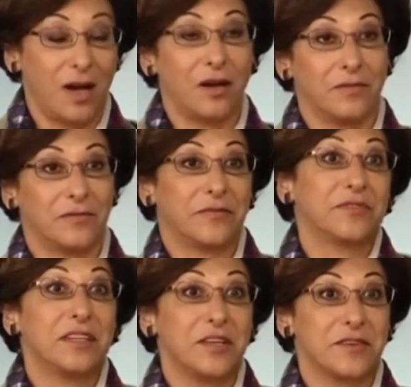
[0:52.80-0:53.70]
uh,
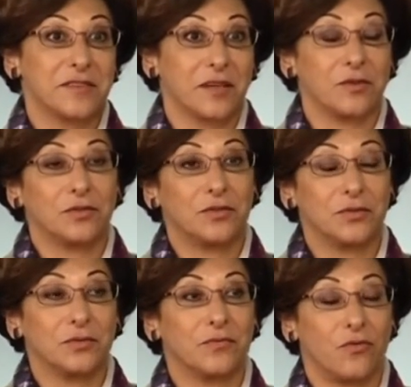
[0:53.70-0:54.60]
15 years ago
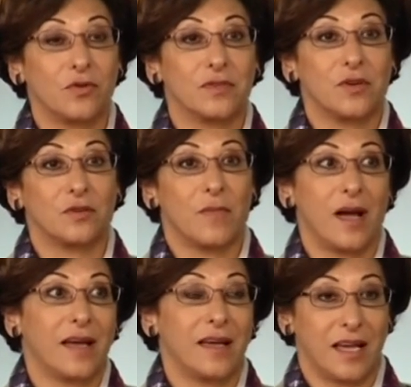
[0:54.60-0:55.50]
to focus on
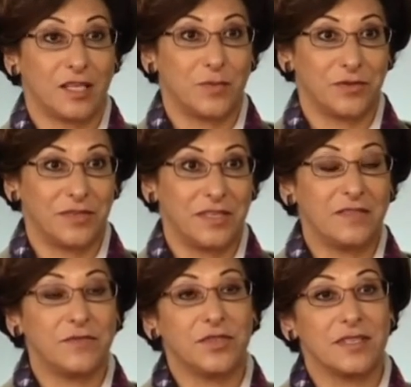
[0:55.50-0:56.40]
my
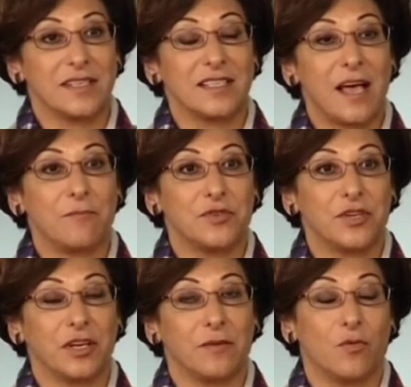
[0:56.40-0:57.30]
expertise, which is
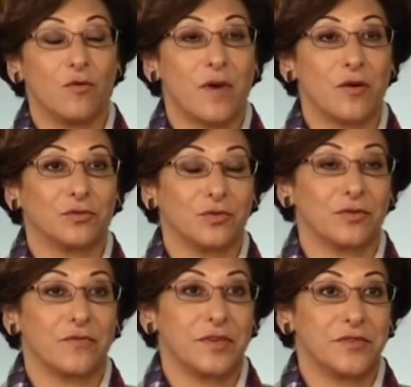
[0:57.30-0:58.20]
establishing a bone marrow
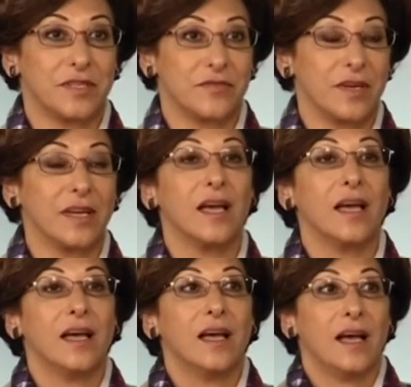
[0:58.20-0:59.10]
donor registry
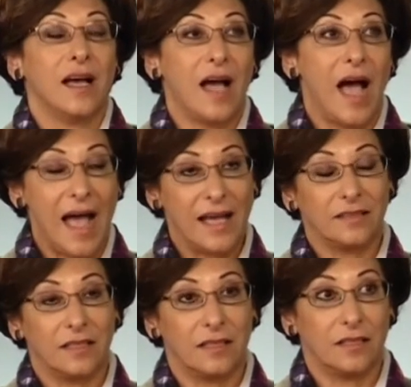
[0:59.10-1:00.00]
uh,
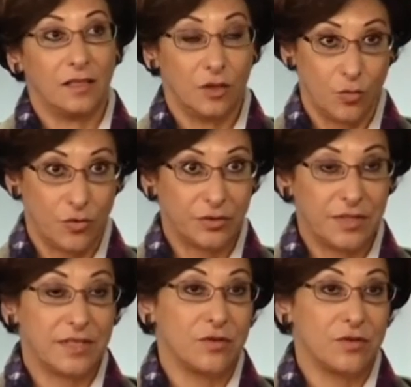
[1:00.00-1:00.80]
and the laboratory